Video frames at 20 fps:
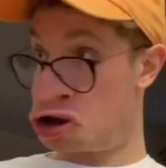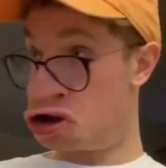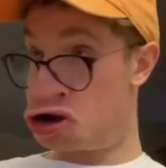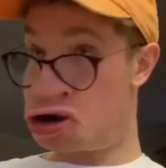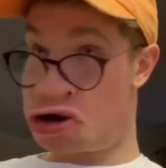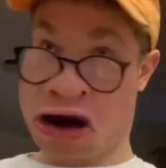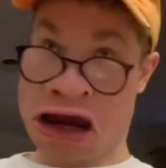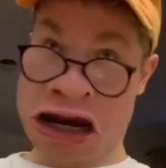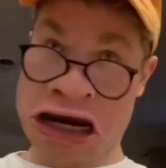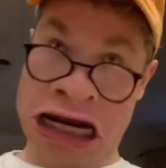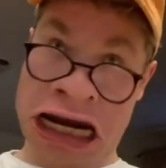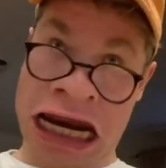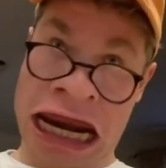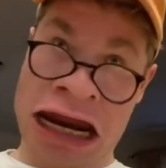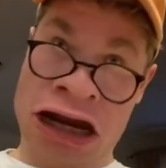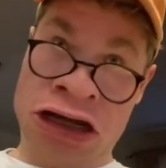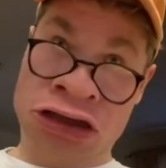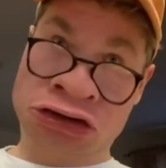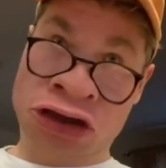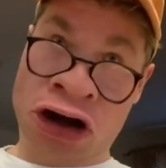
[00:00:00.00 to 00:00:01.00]
You eat a
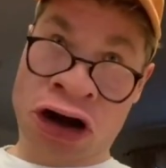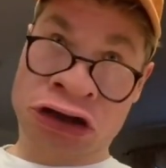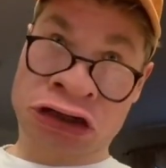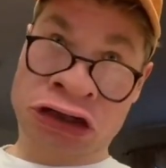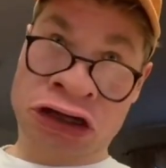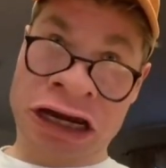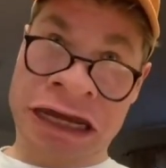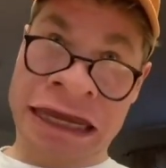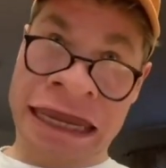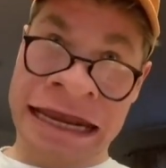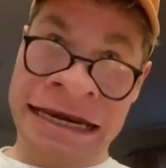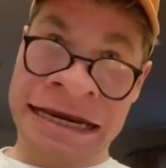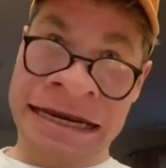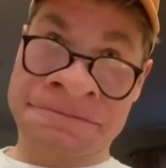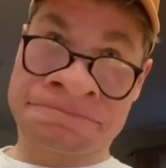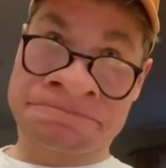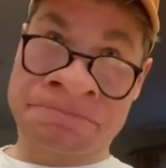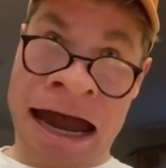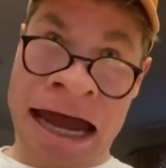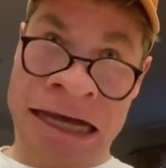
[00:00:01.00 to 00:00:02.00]
Antonio? you can't eat a
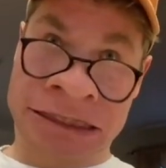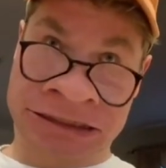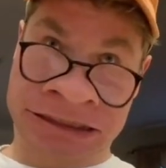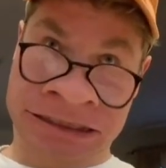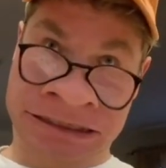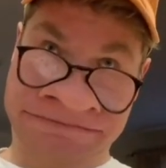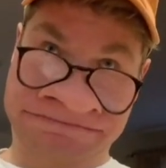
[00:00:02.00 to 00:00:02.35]
pasta.